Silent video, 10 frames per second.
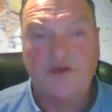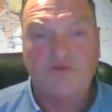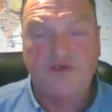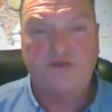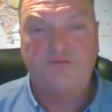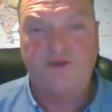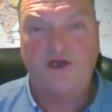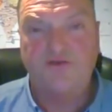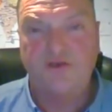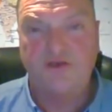we'd had a
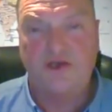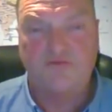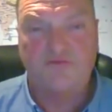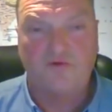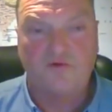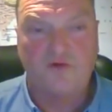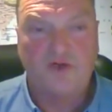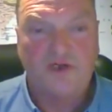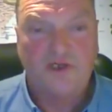party the night before,